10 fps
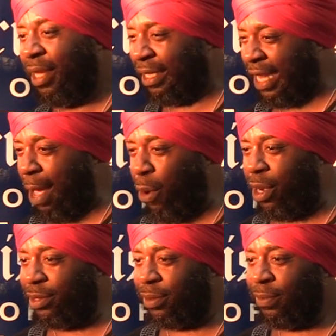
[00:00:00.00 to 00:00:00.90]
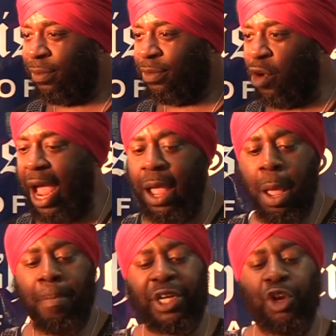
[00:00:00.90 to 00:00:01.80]
Islam Moors? All right?
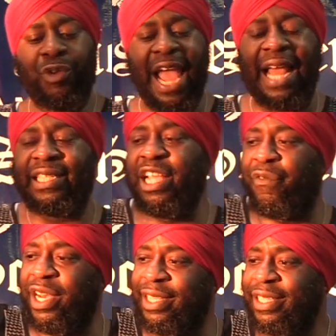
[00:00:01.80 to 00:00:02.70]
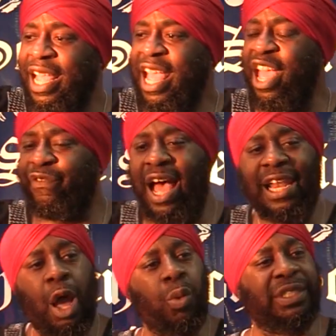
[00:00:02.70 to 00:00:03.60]
But the reality of it is, if
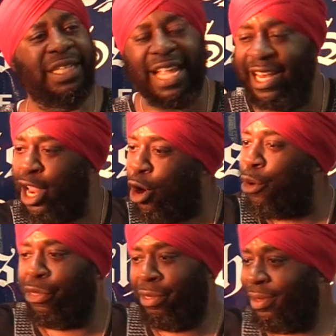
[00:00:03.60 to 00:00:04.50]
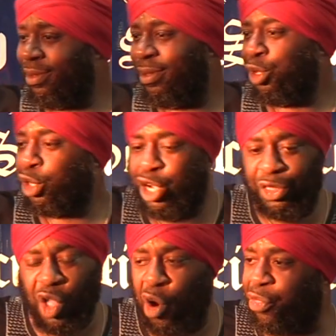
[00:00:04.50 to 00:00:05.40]
Allah wasn't in the earth,
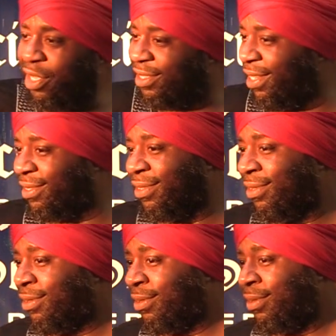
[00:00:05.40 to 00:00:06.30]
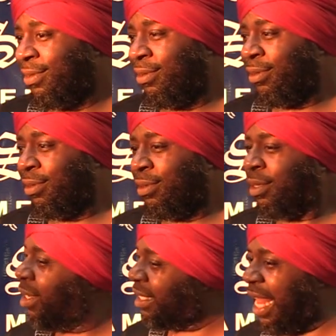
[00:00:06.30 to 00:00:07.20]
could the earth exist?
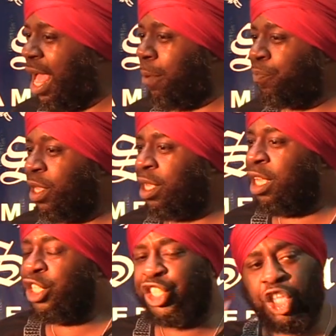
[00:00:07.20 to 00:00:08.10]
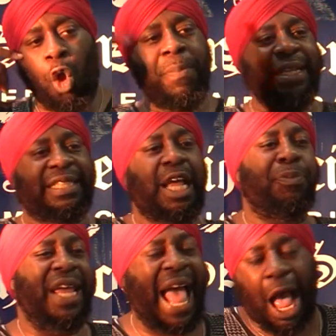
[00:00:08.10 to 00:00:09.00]
Islam? Show me
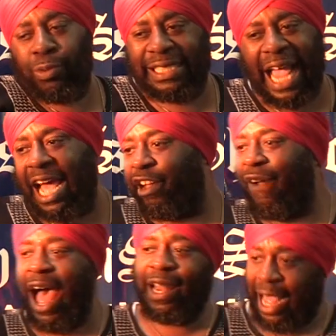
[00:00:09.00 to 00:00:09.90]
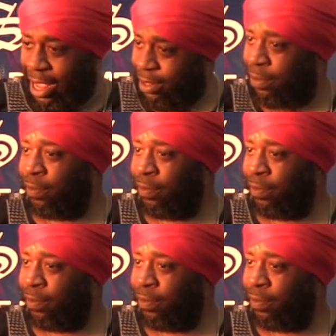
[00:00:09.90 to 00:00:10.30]
something outside of Allah.